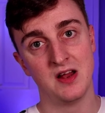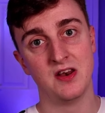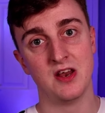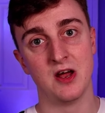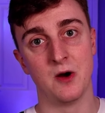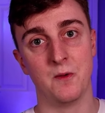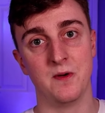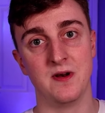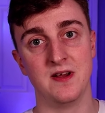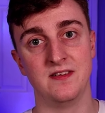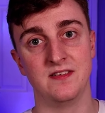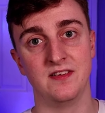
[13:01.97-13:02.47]

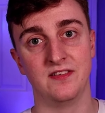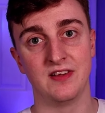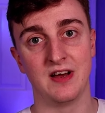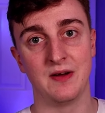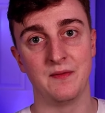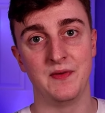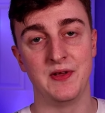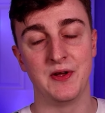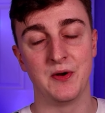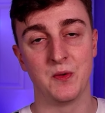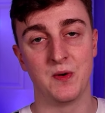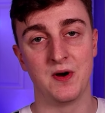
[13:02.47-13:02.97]
Now we need to
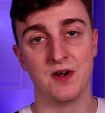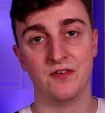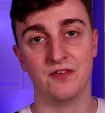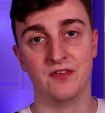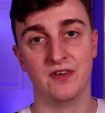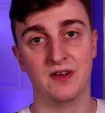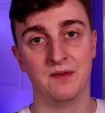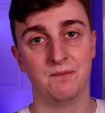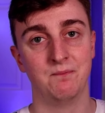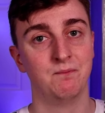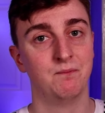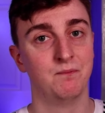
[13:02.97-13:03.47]
type the
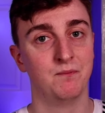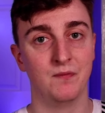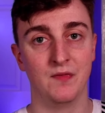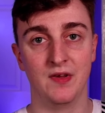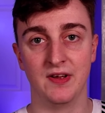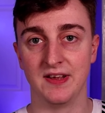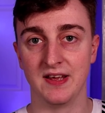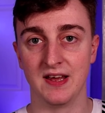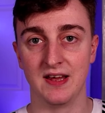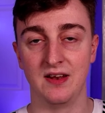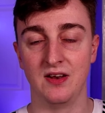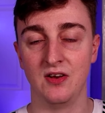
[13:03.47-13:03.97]
equation in.
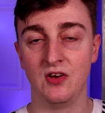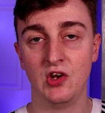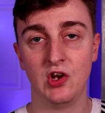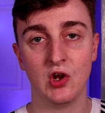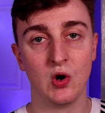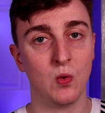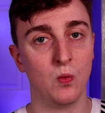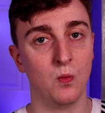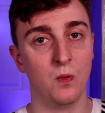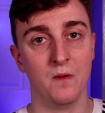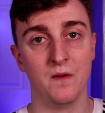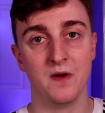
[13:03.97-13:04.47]
Again,
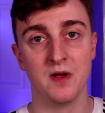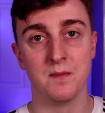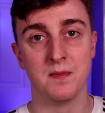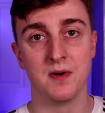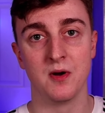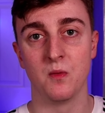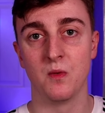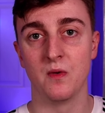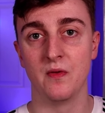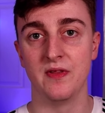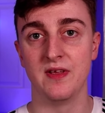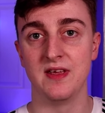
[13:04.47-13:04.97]
don't worry
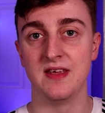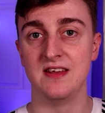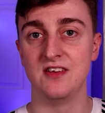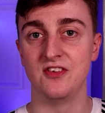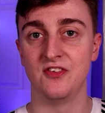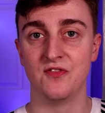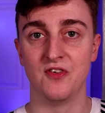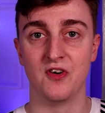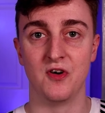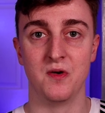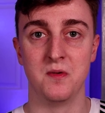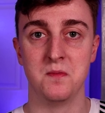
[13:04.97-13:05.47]
about what the
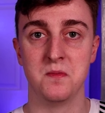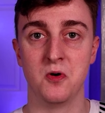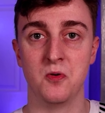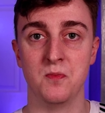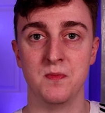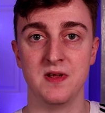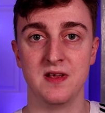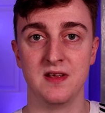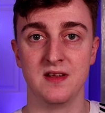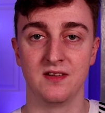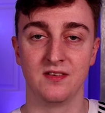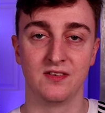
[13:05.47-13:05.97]
each variable
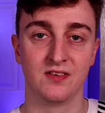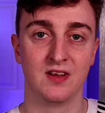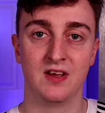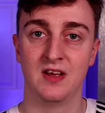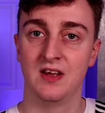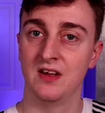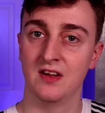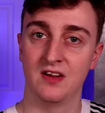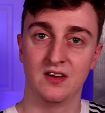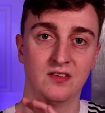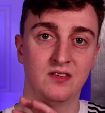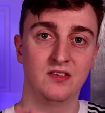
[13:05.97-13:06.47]
means,
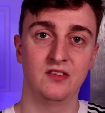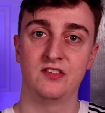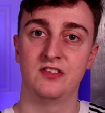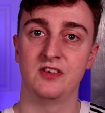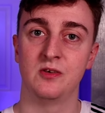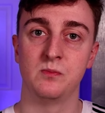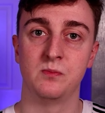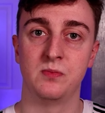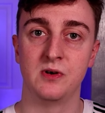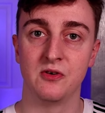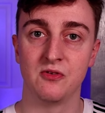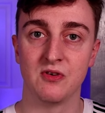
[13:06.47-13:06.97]
just
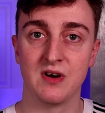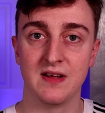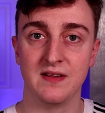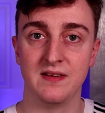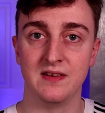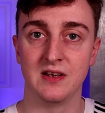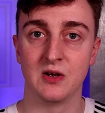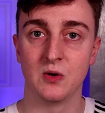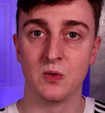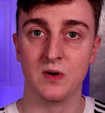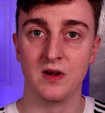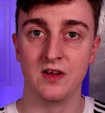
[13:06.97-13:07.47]
simply write
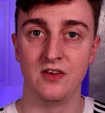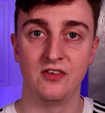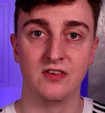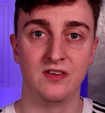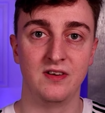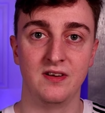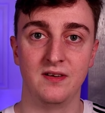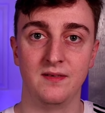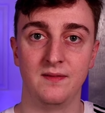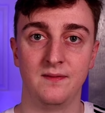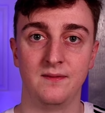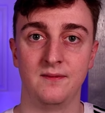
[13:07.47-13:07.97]
the equation
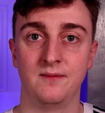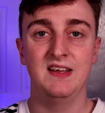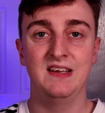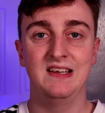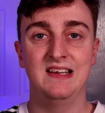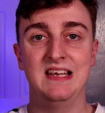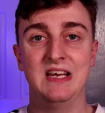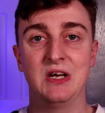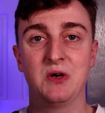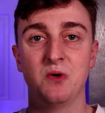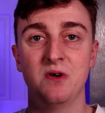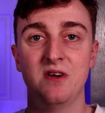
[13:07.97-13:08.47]
in.
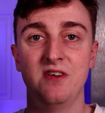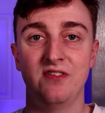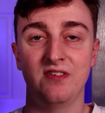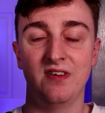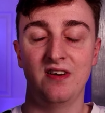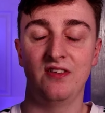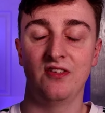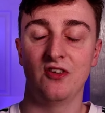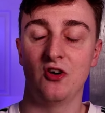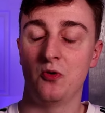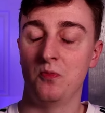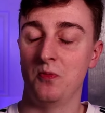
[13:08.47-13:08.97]
The
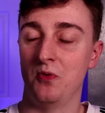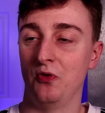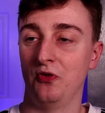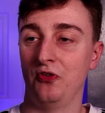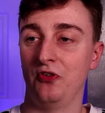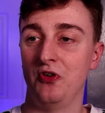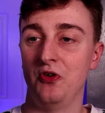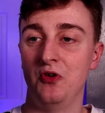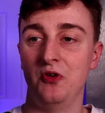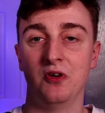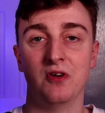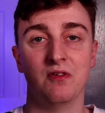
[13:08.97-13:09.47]
equation is almost
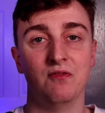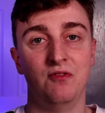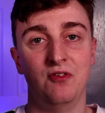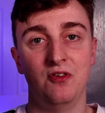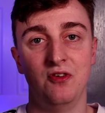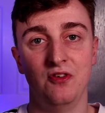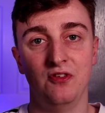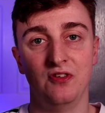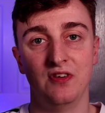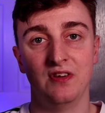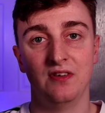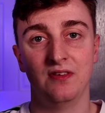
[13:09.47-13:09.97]
too
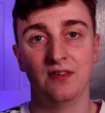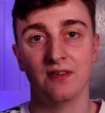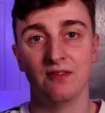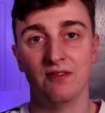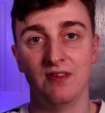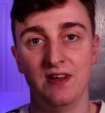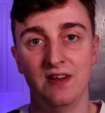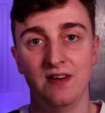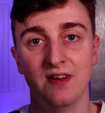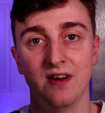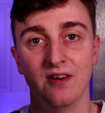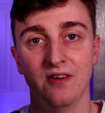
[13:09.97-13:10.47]
confusing to
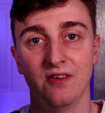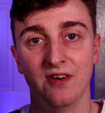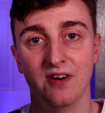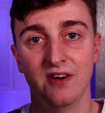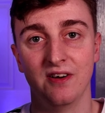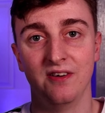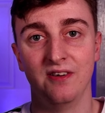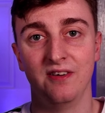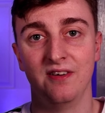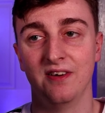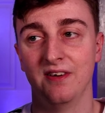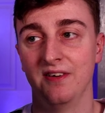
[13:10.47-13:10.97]
read out
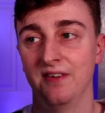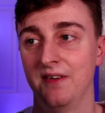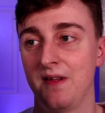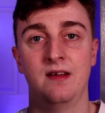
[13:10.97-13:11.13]
loud.